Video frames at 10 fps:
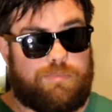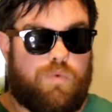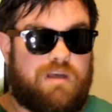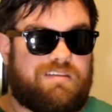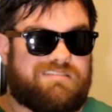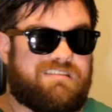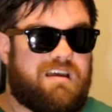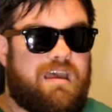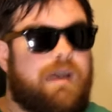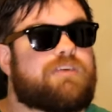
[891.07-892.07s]
While it's
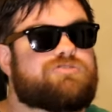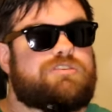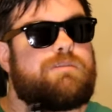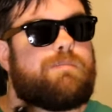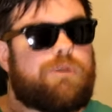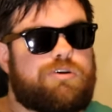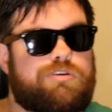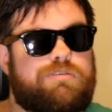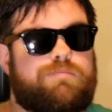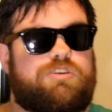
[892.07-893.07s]
not actually
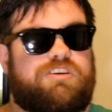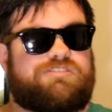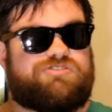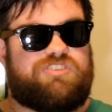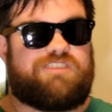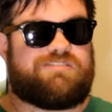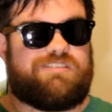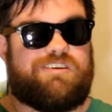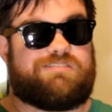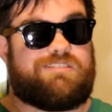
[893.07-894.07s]
martyrdom because
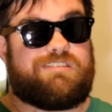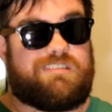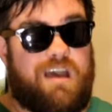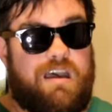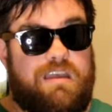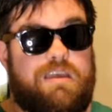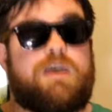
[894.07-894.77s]
Jason doesn't die,